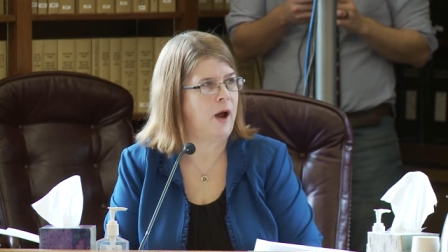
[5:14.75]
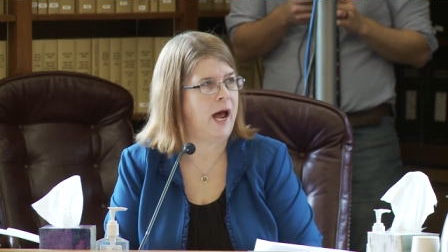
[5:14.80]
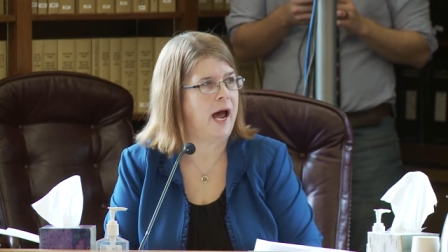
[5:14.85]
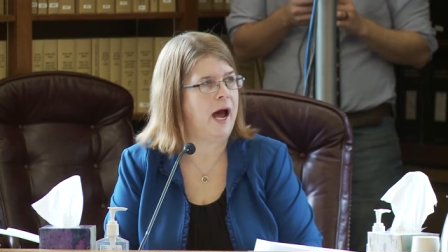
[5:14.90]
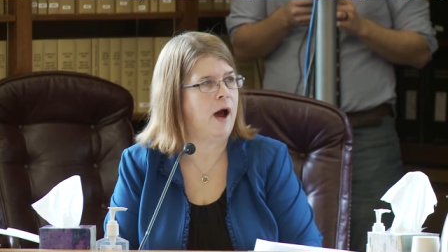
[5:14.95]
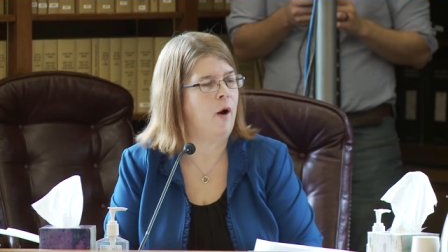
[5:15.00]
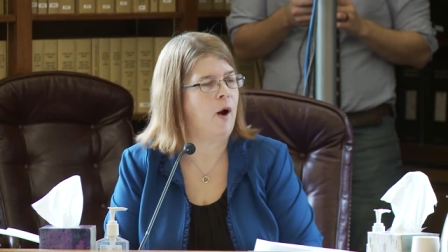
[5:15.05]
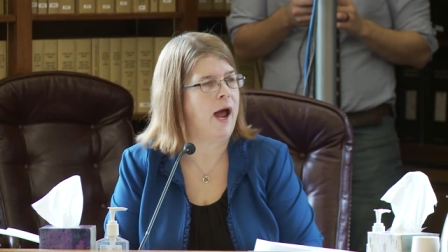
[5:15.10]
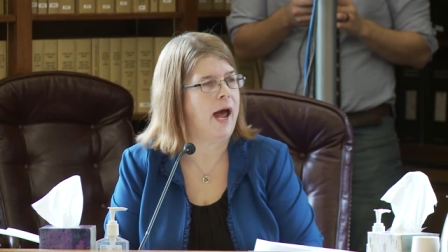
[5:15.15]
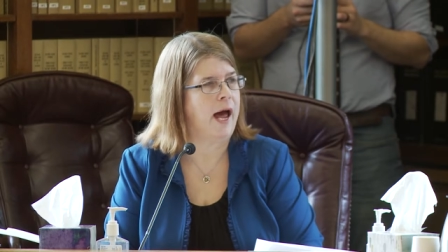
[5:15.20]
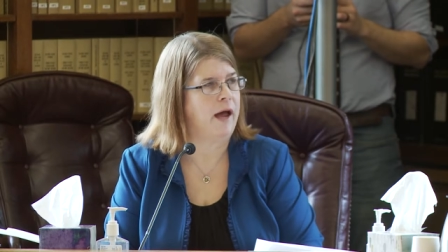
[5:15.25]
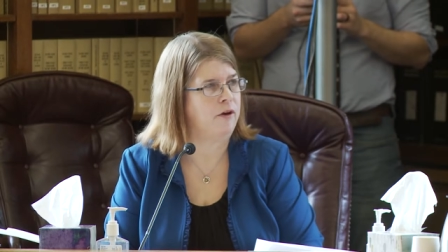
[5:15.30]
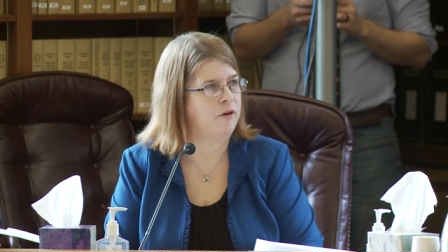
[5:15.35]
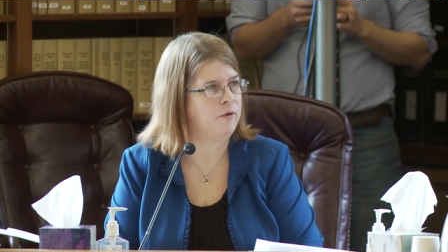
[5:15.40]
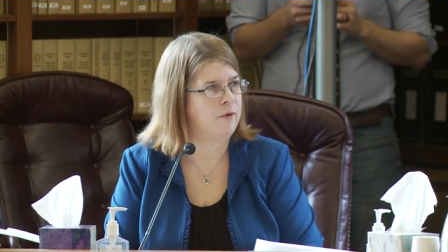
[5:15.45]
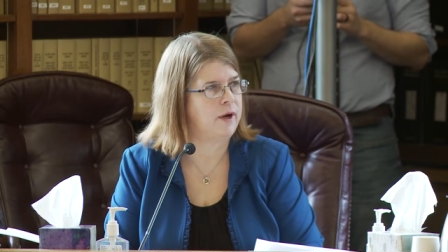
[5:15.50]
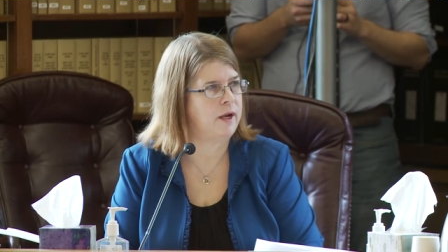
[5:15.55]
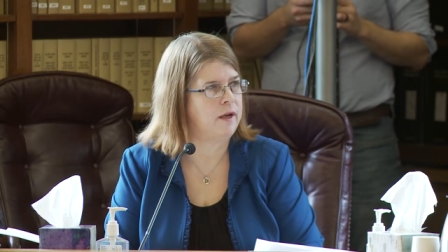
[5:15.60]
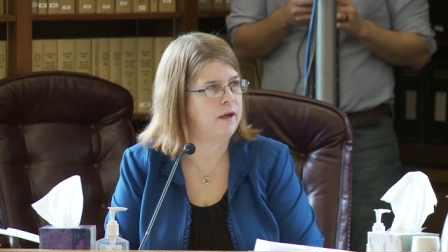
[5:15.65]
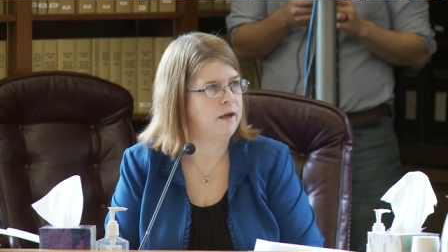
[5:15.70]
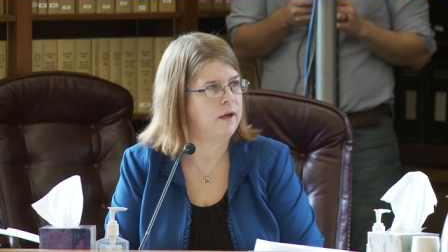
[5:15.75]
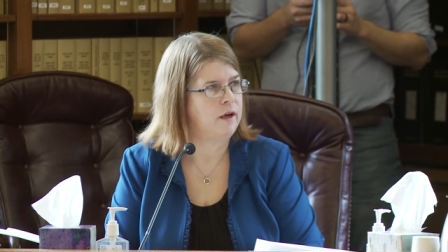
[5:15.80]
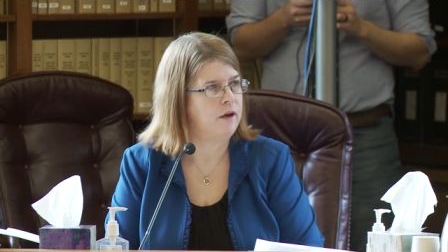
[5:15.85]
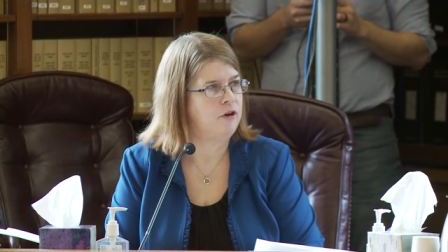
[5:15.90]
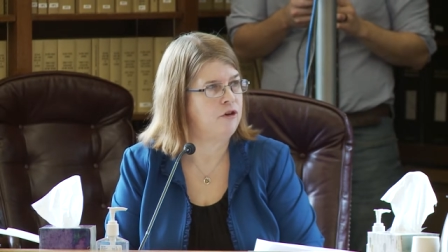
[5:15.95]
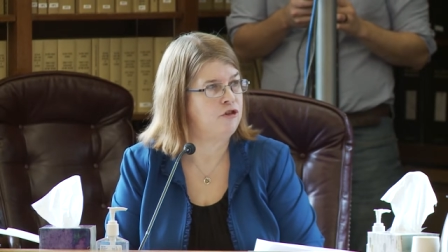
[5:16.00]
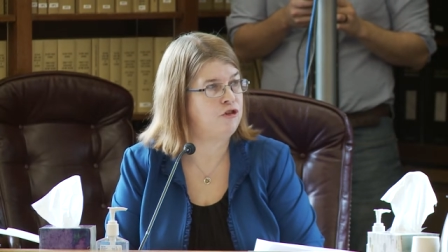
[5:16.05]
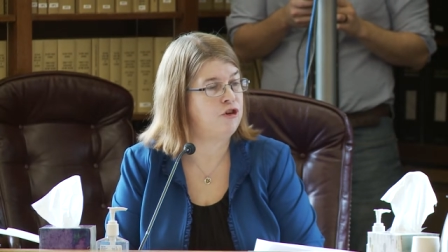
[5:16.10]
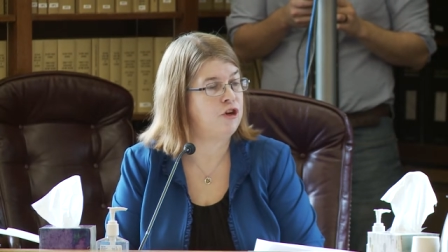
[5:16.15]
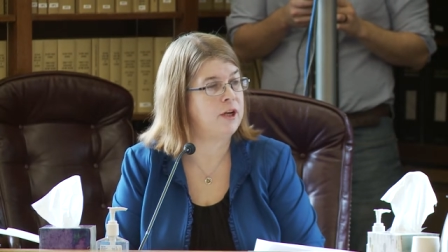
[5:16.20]
how accurate
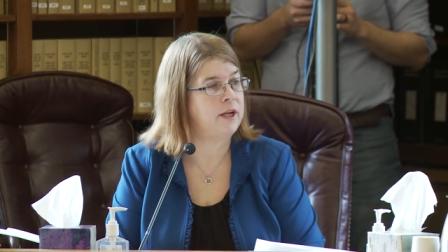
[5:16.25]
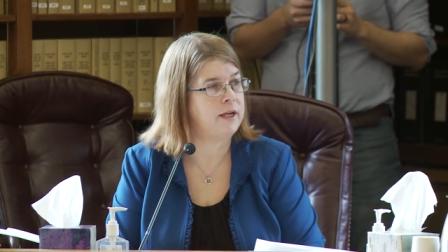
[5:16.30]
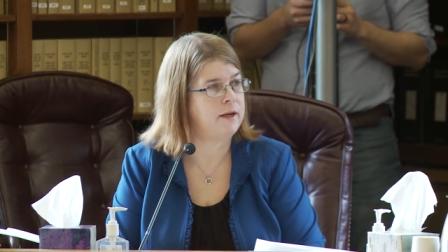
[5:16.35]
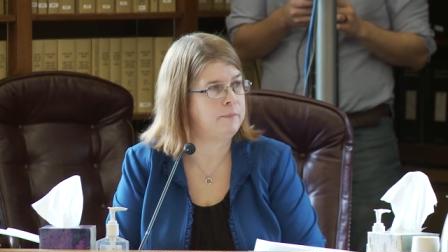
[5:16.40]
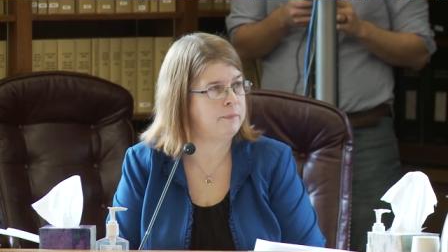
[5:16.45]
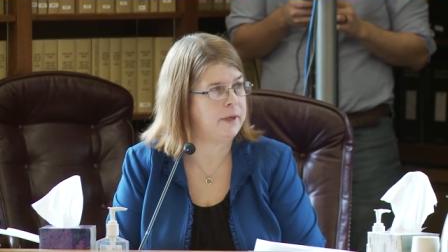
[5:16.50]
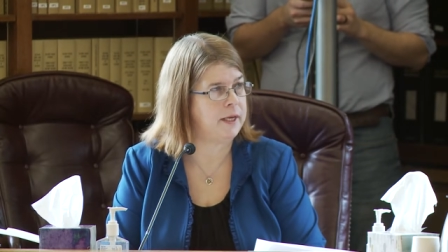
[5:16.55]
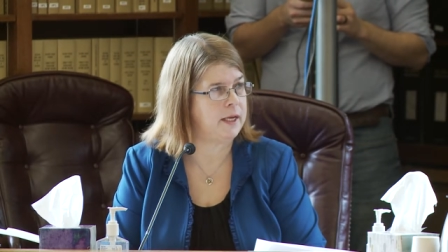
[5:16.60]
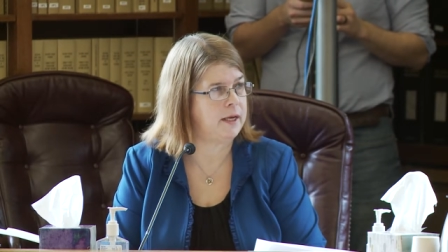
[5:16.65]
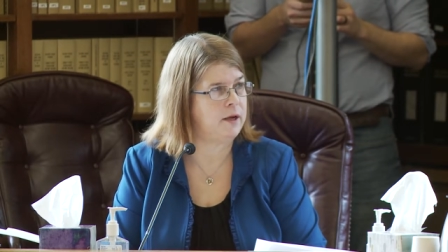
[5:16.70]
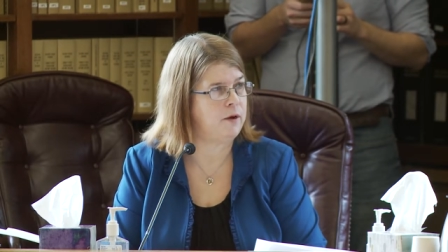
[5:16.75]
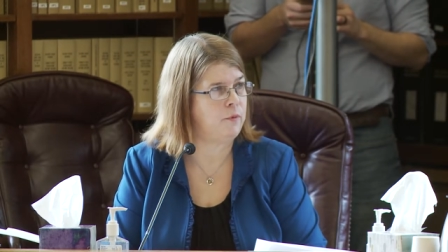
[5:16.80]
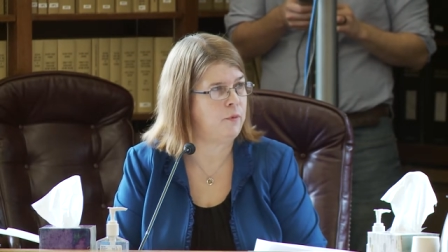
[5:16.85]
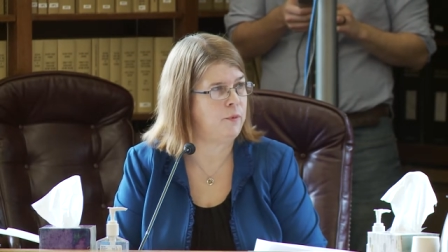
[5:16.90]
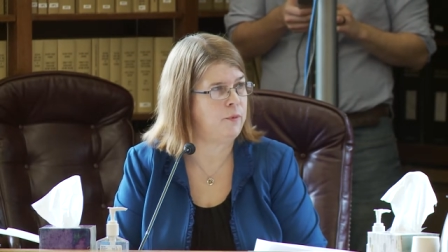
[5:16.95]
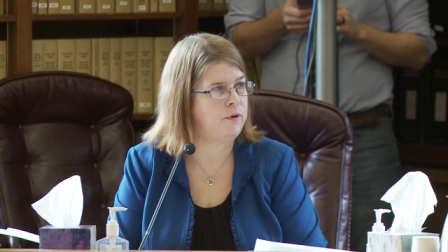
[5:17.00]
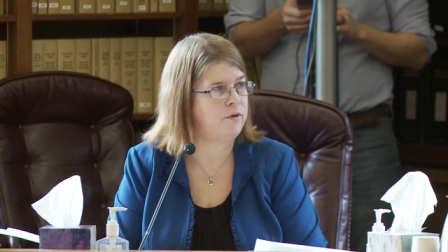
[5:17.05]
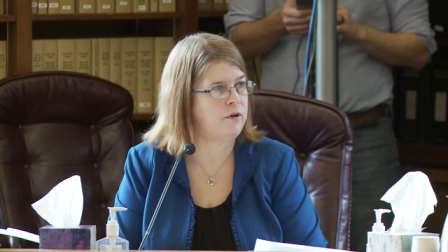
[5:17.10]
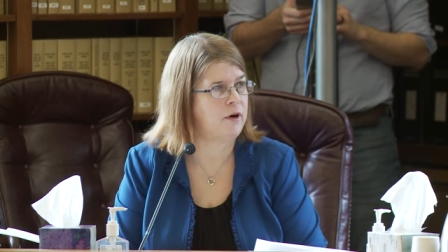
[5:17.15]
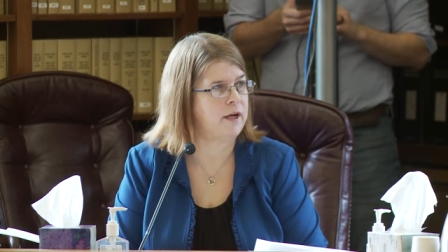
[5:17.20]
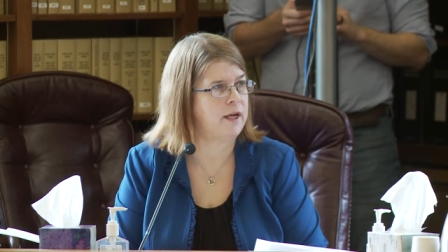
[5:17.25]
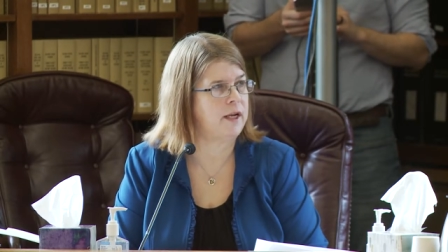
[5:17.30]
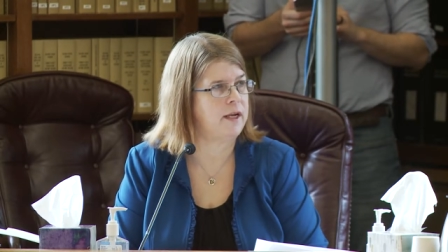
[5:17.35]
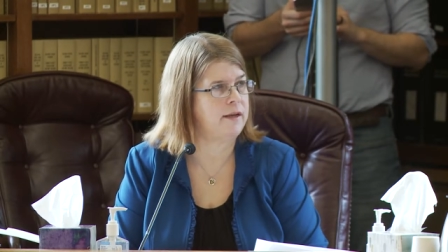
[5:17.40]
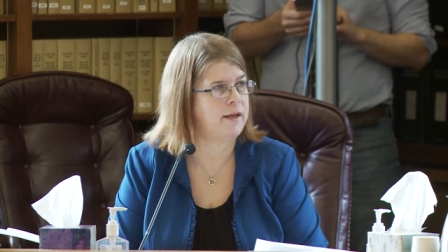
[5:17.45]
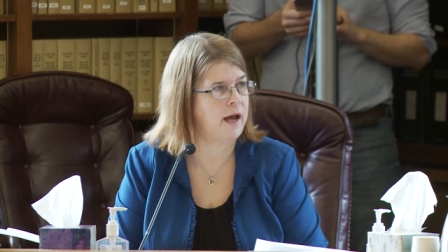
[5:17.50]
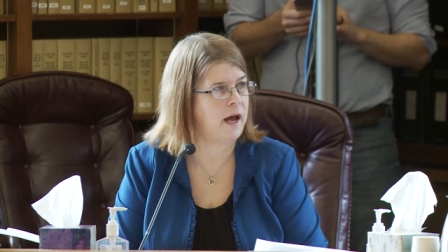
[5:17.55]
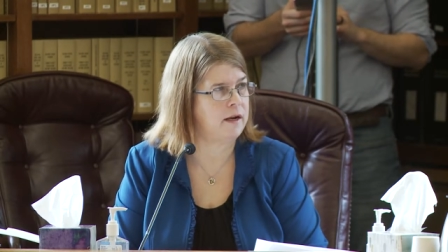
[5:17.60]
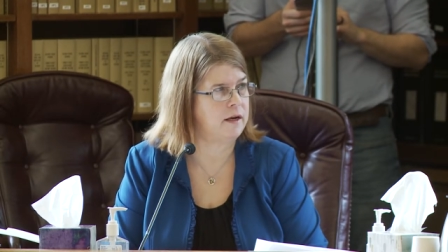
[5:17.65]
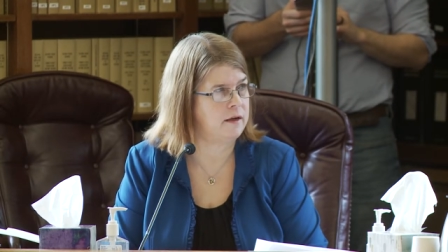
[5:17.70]
should it be when we start
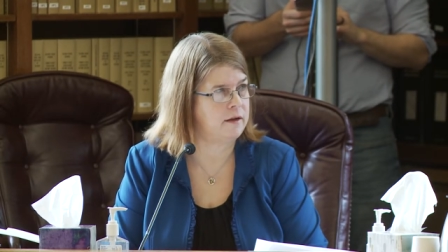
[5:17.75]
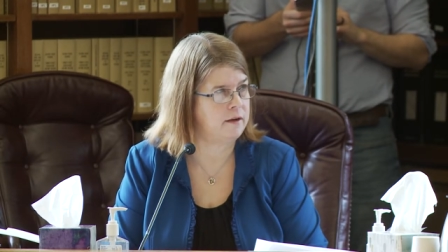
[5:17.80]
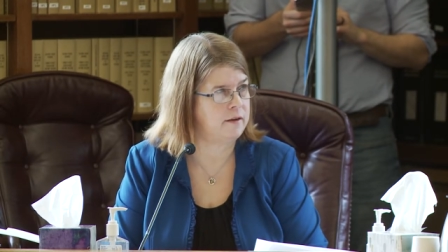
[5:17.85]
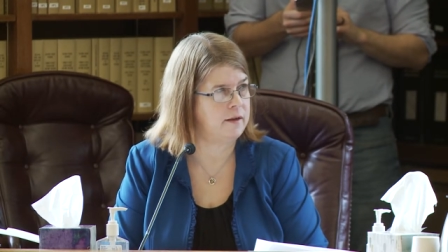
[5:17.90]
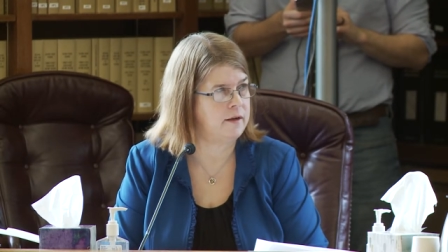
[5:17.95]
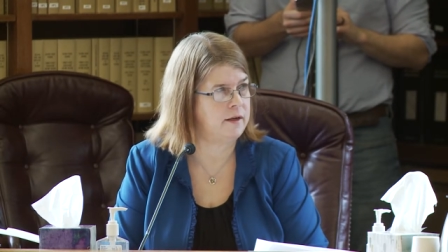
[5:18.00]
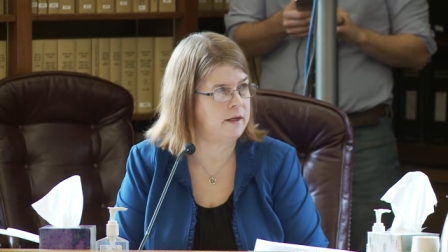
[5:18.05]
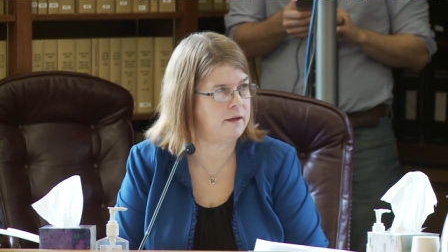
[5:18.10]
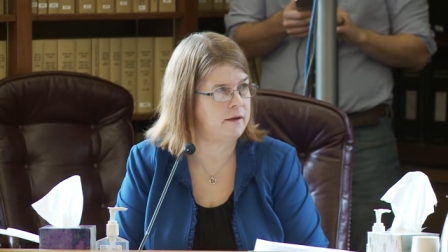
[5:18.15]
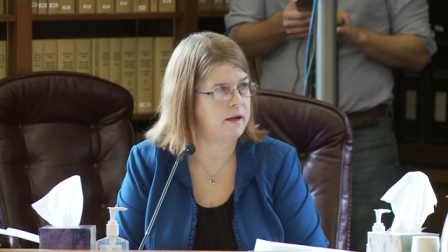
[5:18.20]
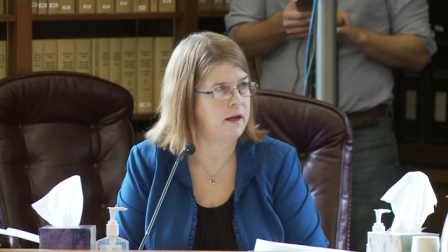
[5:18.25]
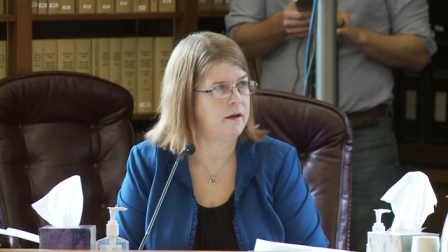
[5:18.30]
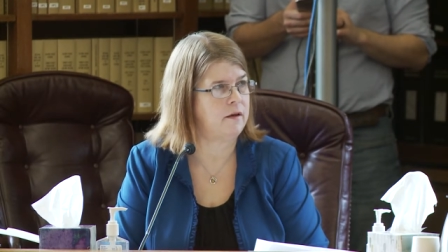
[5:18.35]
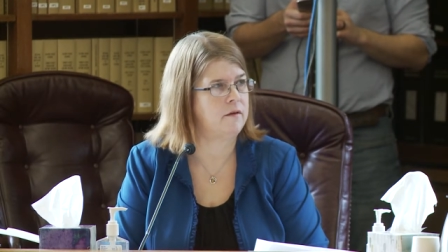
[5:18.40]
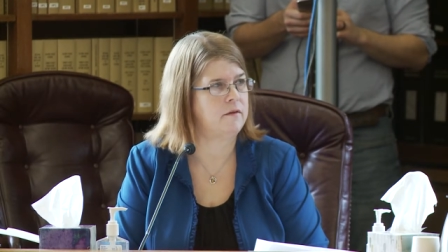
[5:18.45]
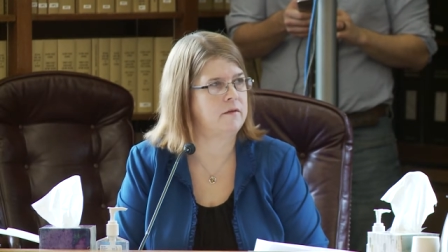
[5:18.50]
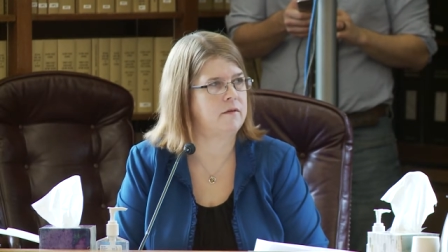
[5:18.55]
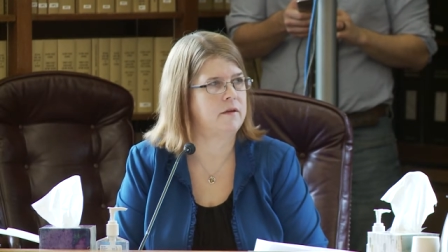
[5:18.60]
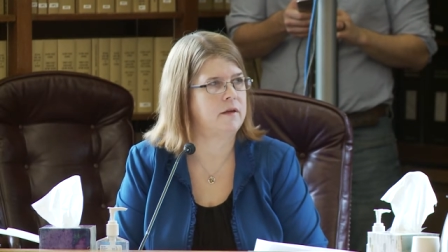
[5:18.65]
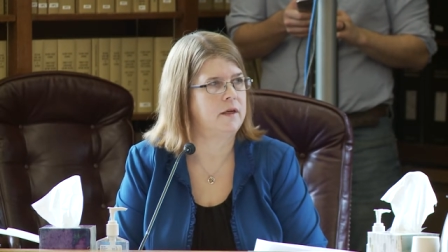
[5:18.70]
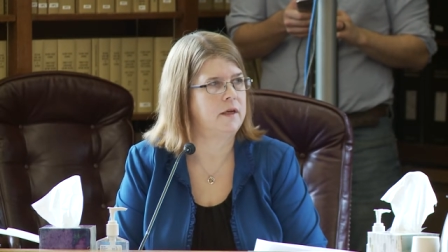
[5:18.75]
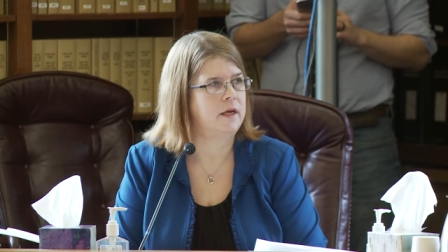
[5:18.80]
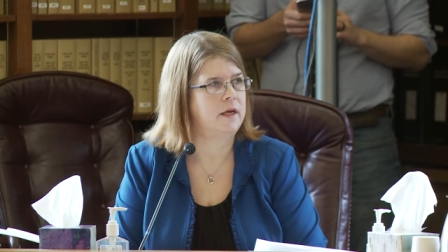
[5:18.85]
getting down into the details?